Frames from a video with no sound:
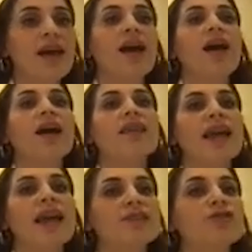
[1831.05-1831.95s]

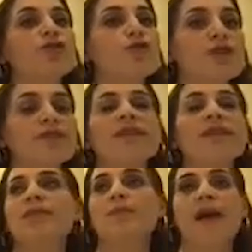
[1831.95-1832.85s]
like geography,
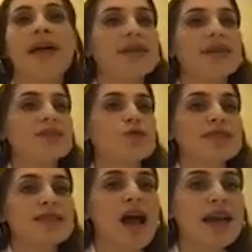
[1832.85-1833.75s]
mathematics, or
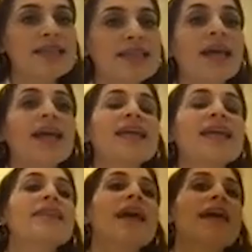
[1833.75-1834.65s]
science
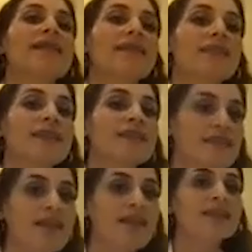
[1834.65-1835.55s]
in the
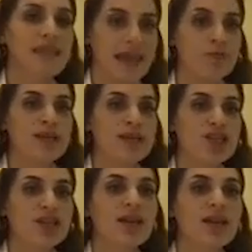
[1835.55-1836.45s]
target language,